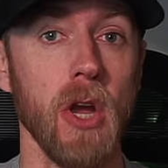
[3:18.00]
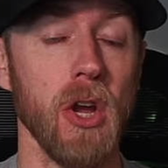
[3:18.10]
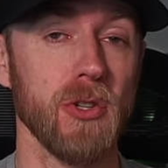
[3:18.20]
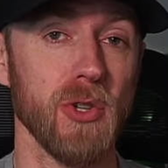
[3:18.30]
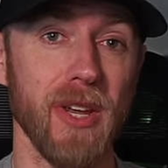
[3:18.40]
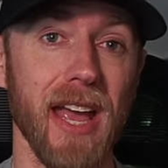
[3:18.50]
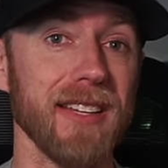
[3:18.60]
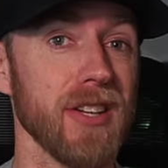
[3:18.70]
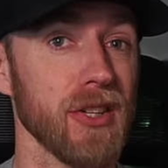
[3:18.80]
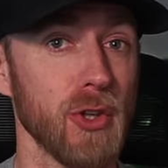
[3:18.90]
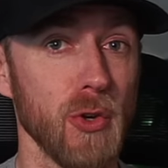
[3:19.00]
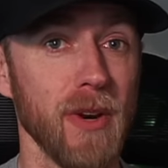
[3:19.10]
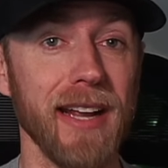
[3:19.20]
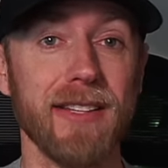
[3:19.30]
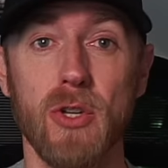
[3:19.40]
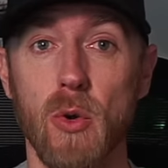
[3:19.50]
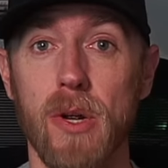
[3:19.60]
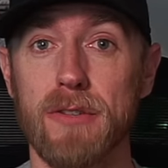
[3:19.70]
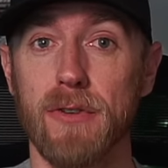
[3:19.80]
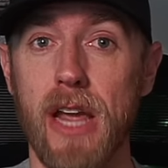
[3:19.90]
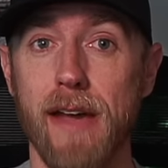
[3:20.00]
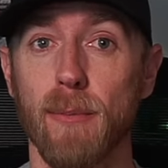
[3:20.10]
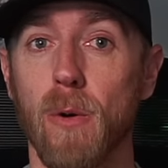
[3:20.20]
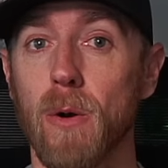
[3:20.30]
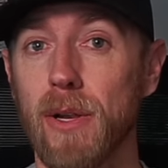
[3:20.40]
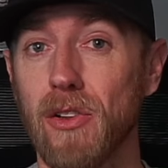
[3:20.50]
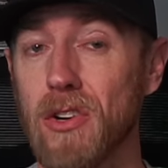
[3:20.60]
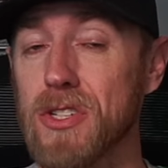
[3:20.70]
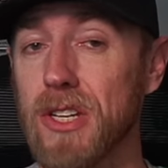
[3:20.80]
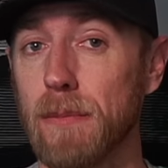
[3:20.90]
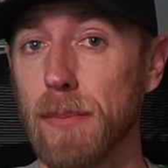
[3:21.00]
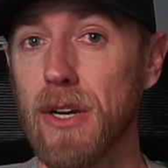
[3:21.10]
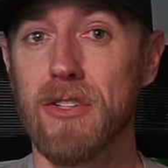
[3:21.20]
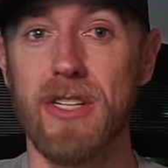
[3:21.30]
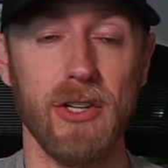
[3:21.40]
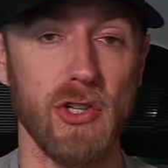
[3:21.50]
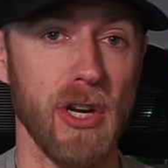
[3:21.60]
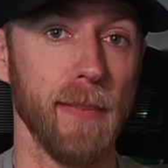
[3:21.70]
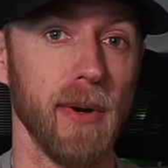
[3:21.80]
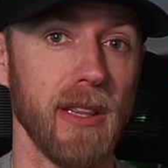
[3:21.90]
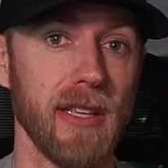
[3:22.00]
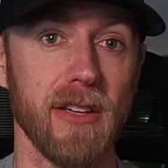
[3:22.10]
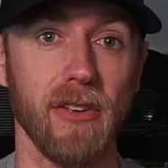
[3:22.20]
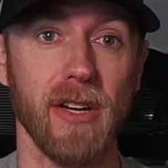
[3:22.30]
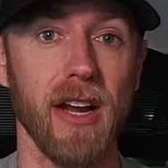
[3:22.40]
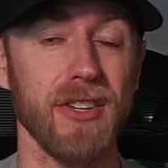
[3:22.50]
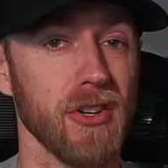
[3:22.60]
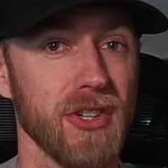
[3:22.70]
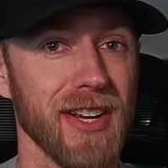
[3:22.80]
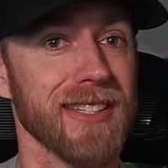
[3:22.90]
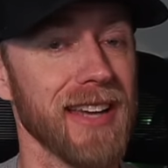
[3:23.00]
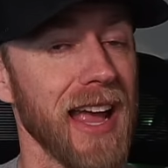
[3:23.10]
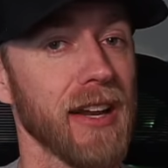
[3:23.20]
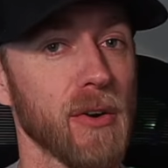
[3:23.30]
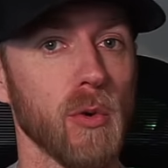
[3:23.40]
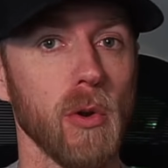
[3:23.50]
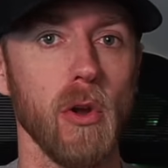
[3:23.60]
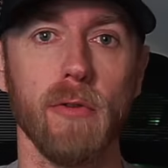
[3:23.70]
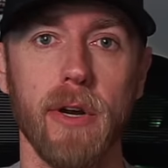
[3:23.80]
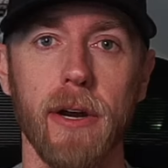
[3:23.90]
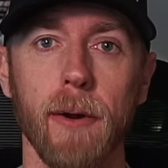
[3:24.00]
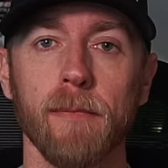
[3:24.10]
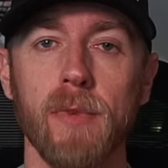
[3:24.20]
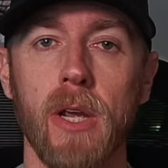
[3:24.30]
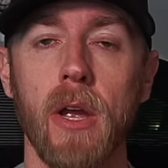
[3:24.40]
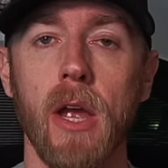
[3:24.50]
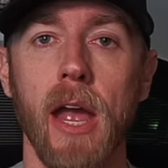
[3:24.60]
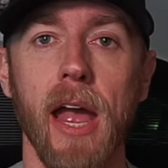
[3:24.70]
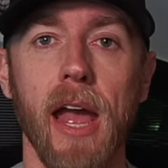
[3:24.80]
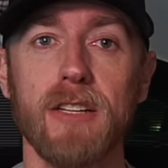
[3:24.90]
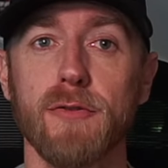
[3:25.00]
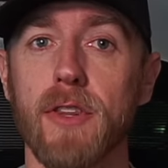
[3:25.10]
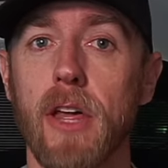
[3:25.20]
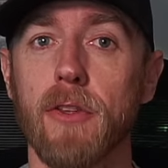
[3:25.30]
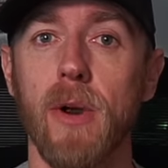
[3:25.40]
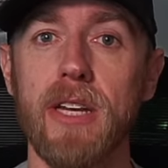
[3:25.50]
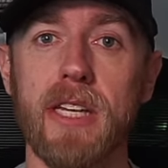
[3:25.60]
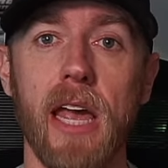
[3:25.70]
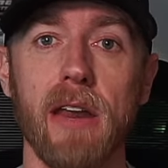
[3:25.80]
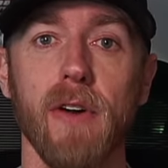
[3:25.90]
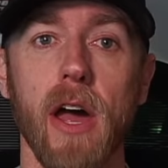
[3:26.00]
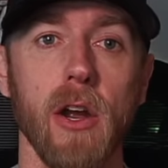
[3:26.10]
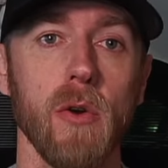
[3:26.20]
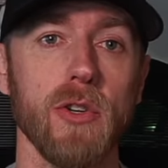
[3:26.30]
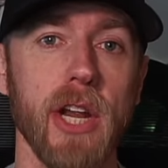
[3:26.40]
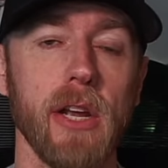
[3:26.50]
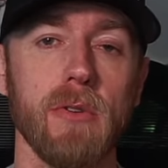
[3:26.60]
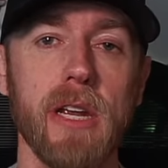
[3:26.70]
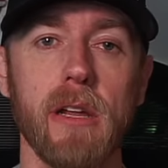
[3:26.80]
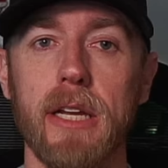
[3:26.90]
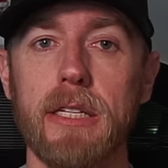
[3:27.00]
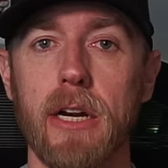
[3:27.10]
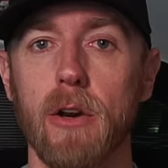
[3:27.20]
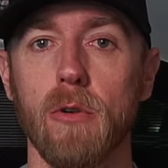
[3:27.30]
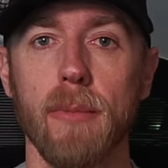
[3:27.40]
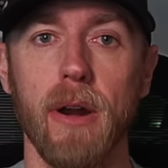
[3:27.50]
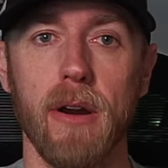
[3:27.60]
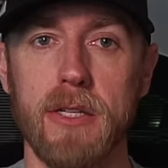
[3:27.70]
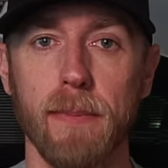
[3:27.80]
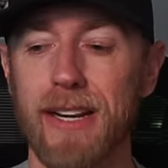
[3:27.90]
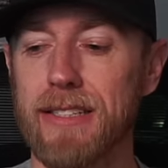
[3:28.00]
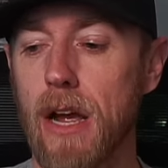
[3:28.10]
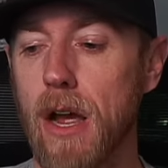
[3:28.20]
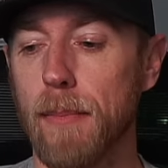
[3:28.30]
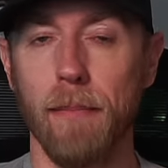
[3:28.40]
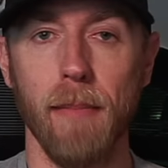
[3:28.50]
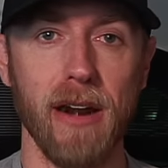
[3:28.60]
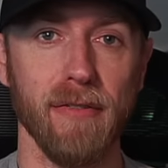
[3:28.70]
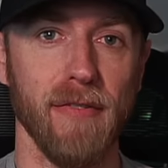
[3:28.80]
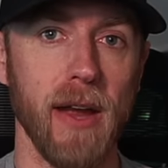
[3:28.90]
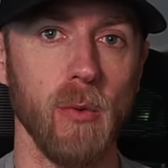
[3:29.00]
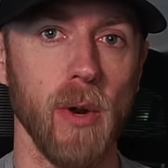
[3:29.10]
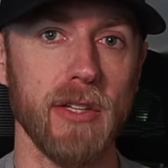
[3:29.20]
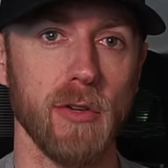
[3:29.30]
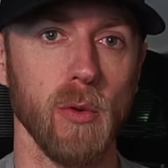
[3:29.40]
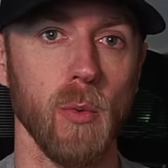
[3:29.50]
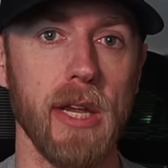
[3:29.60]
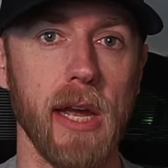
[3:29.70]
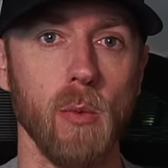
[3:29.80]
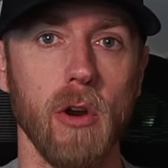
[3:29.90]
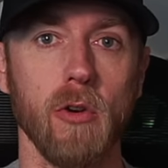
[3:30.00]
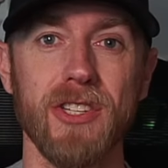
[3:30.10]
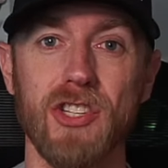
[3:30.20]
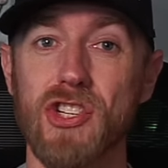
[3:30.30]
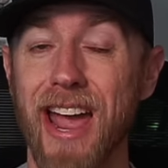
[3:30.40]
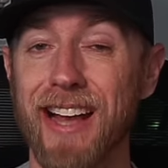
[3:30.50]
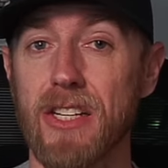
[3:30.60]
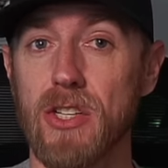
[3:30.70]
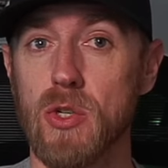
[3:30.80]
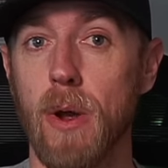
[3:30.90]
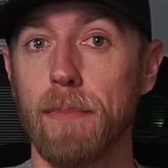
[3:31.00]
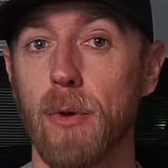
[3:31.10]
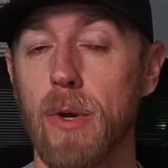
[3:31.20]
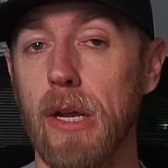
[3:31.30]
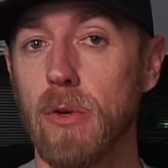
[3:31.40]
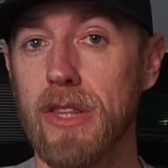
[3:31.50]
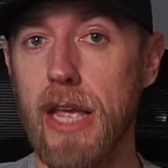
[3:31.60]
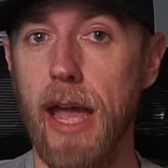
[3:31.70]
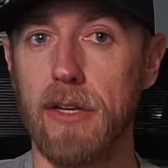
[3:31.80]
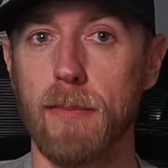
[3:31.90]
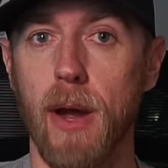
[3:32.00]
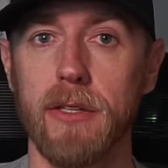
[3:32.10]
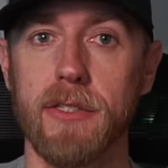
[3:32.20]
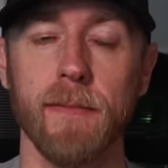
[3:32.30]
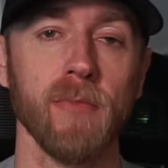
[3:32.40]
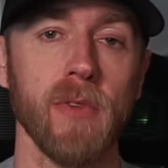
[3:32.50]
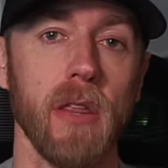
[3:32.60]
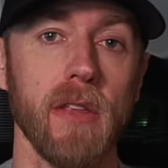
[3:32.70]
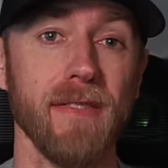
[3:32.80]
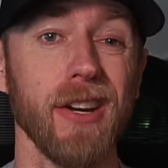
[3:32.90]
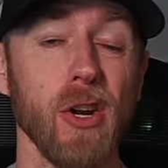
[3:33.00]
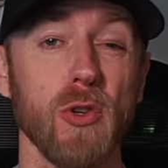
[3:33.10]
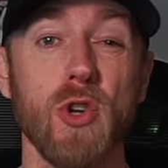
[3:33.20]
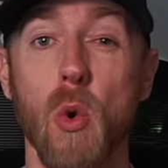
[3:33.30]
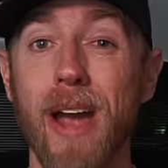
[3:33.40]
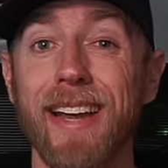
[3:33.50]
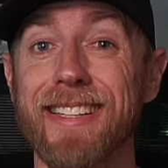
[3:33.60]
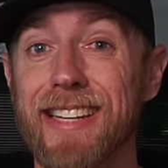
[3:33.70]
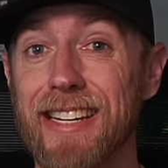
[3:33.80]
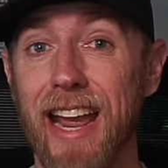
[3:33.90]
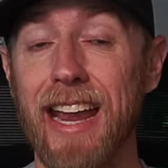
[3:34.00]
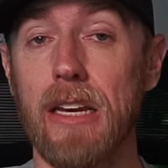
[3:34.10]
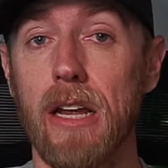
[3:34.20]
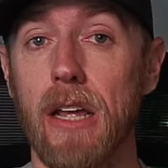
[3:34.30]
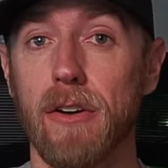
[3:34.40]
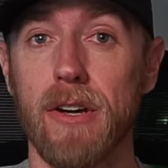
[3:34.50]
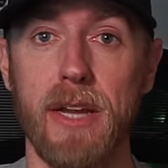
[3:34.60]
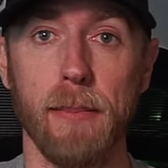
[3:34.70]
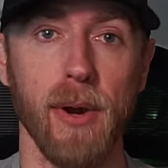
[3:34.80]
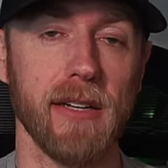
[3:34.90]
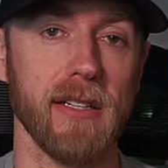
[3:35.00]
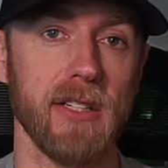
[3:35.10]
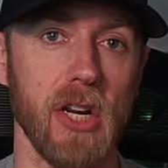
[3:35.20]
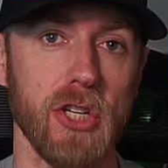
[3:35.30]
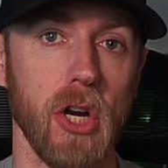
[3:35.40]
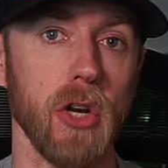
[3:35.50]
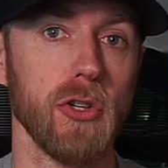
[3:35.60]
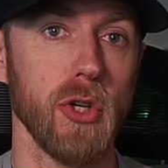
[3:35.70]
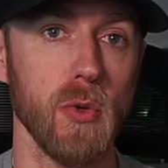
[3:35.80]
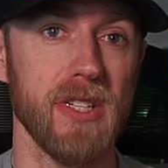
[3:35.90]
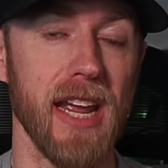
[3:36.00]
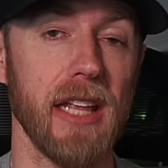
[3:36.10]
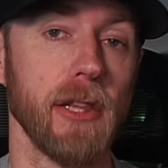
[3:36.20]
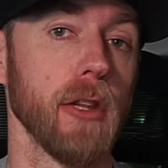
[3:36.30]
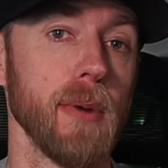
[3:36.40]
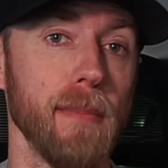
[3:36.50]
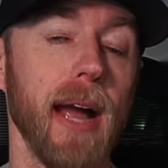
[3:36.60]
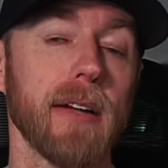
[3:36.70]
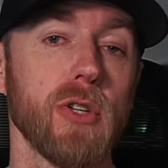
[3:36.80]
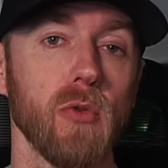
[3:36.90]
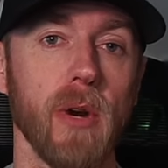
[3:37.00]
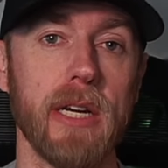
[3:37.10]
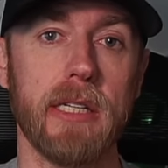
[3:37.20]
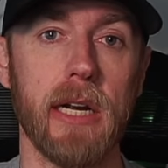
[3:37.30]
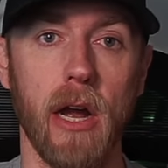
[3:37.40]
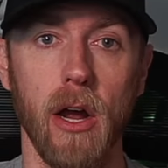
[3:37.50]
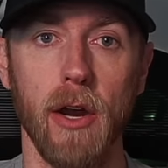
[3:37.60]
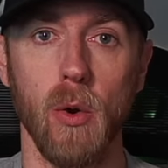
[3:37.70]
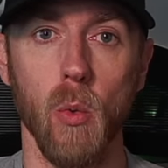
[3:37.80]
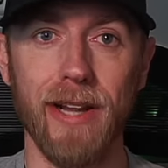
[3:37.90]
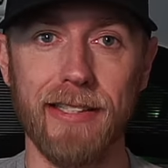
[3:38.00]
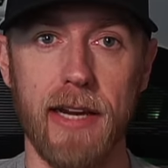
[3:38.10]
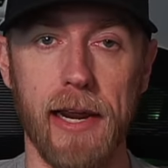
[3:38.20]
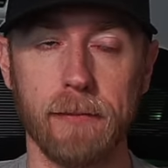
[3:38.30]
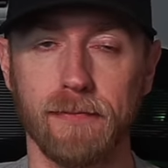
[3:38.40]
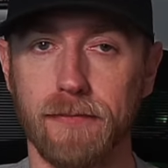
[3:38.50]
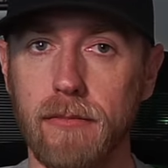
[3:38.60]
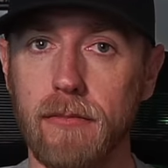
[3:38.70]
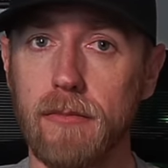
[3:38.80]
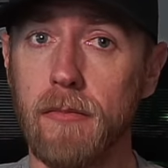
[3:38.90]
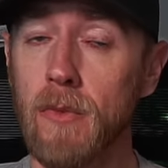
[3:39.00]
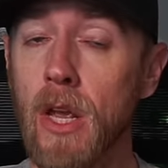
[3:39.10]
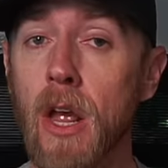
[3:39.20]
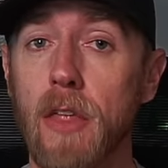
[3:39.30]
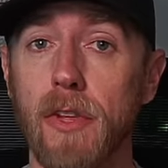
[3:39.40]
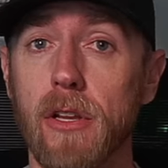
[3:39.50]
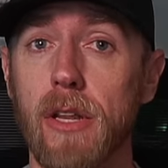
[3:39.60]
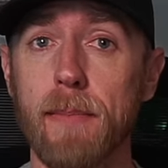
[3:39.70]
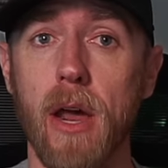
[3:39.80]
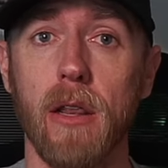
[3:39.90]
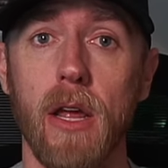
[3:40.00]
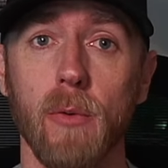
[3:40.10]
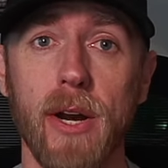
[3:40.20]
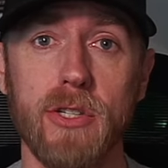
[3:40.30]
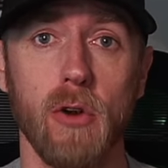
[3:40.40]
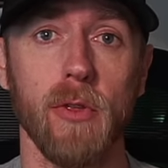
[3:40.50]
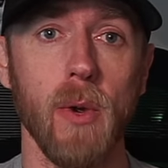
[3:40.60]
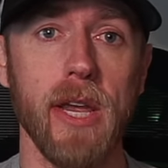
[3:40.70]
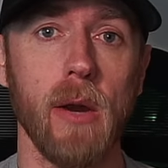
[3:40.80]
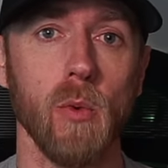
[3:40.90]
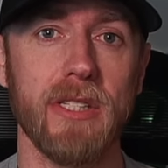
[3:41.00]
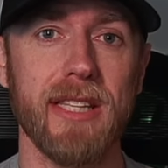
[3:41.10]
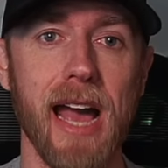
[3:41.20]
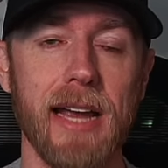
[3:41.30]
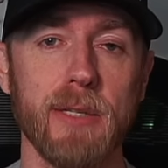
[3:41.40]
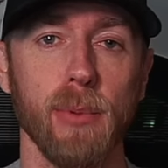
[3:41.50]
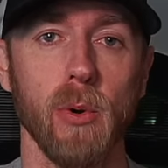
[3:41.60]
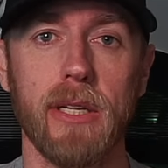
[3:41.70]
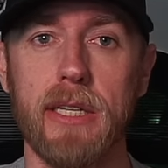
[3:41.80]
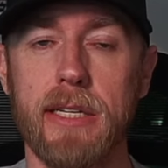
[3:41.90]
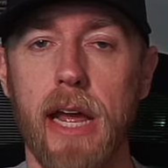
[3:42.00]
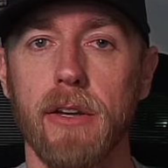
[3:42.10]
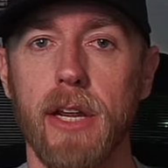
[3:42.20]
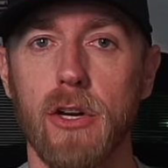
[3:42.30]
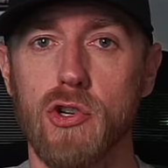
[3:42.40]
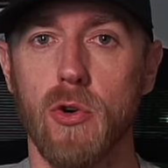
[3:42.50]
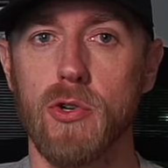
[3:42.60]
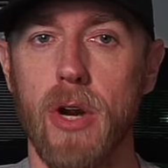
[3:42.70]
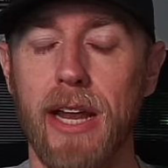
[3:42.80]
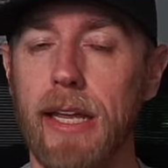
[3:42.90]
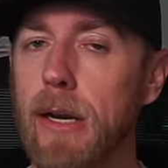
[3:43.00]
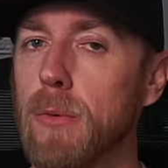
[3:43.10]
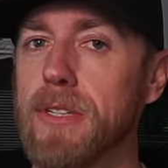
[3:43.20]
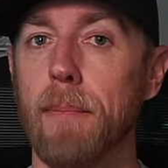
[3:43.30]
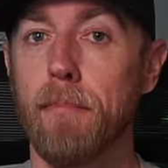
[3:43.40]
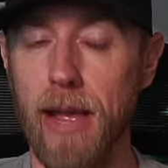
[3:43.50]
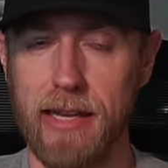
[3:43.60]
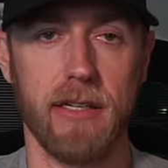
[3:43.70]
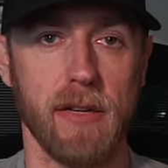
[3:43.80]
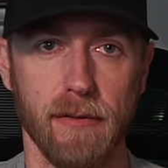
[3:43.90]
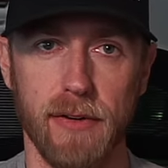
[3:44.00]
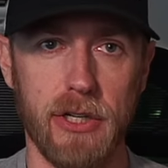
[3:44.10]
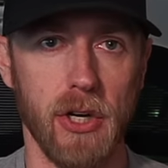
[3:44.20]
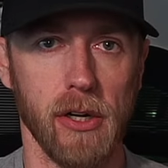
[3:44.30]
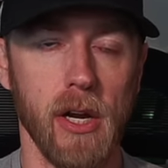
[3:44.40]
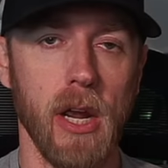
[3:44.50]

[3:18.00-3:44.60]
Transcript: So yes, two nights, two wins for Davenport, but Larson and Pierce and Shepard and these other guys are just not going to roll over here. As for the other racing at Votto, Jake O'Neill and Derek Ramirez picked up modified wins over the weekend, while Chris Jackson swept the weekend with the X-Mods. The event goes quiet tonight. There is a practice session on Tuesday, and then they'll be back to racing on Wednesday. The other late model race over the weekend was the Ice Bowl at the Talladega Short Track, and it was a mess of a feature.